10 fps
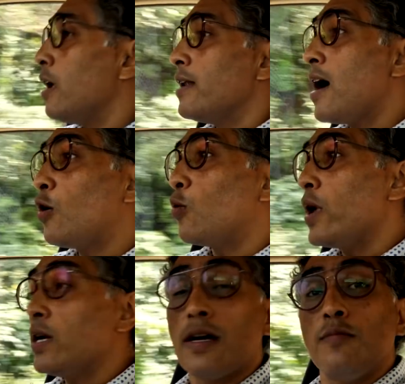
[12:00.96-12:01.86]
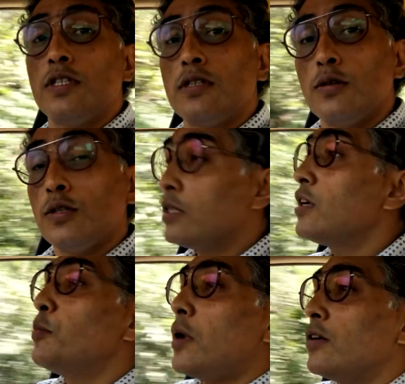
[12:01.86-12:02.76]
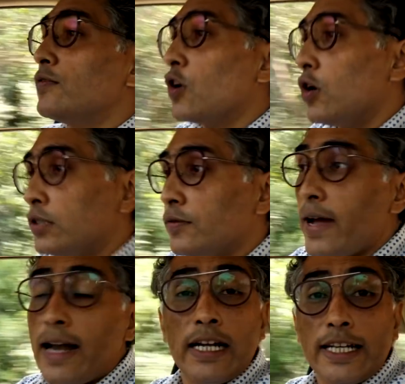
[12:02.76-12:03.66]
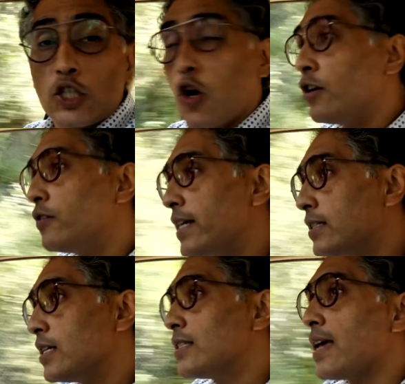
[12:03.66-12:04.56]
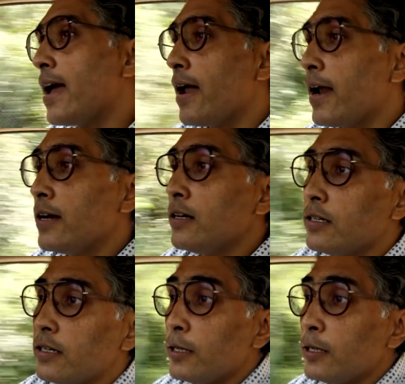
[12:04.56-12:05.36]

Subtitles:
Now, when it comes to the third part, of course, of handling is corner exits, and